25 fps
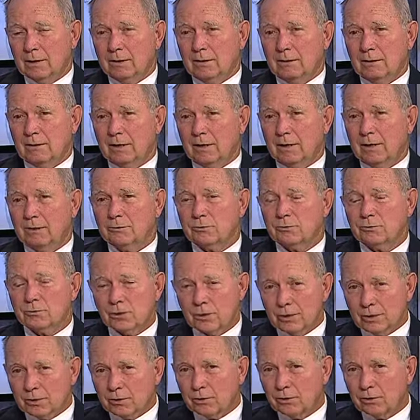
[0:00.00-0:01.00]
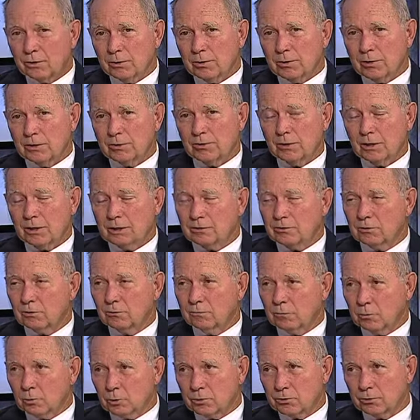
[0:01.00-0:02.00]
The town center is not so
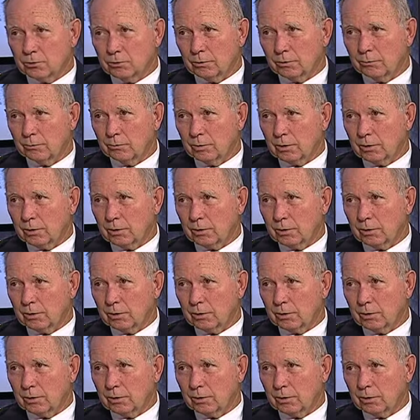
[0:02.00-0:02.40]
fortunate